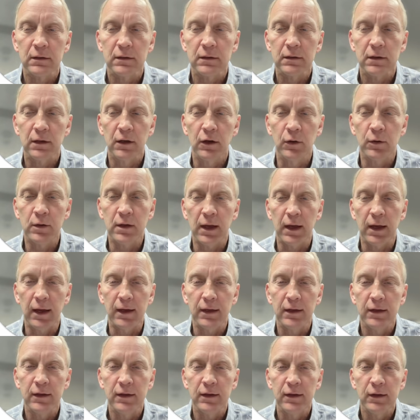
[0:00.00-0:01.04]
Okay.
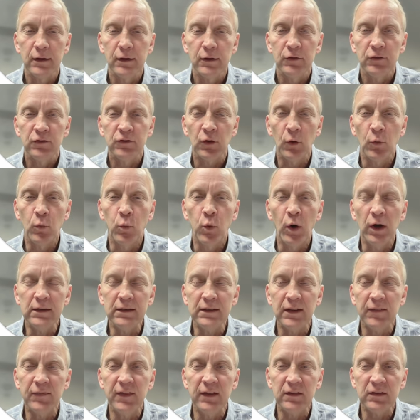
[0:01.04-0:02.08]
So what
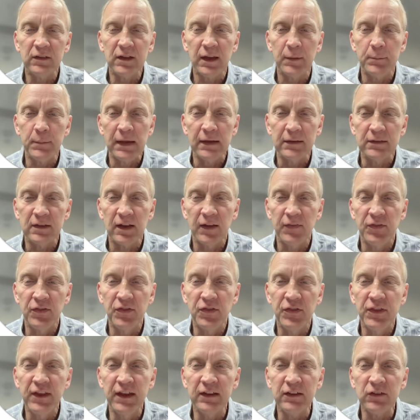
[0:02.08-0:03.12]
did this get me? It said
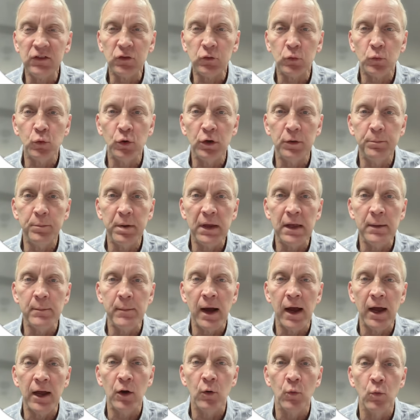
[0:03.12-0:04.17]
this would be
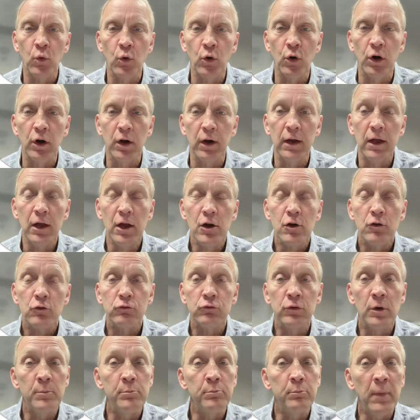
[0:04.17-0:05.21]
my award.
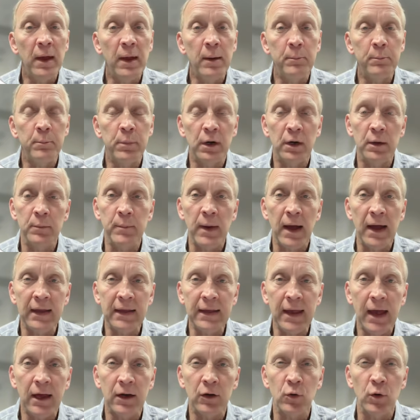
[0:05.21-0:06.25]
Remember, in my
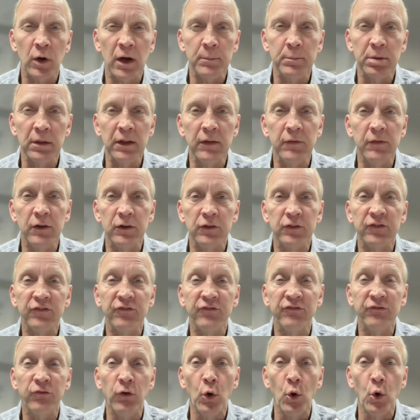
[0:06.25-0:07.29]
category, I believe there's
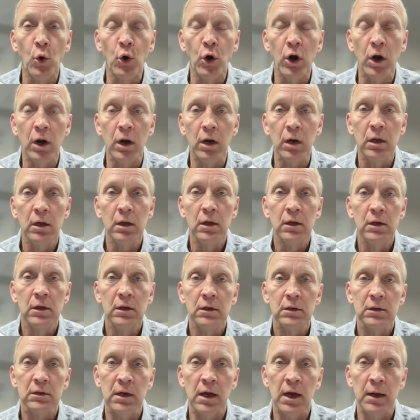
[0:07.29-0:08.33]
4
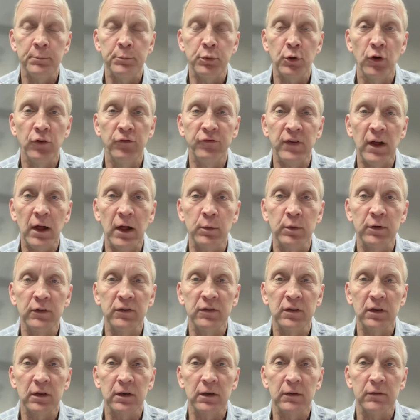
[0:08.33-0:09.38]
non-profile
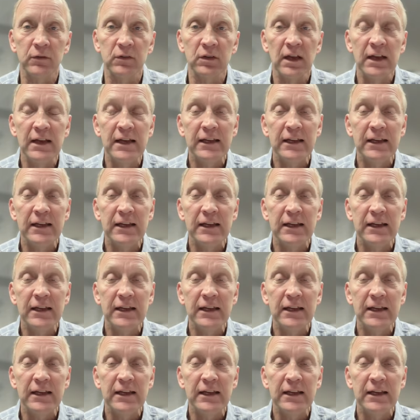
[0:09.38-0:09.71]
reserves.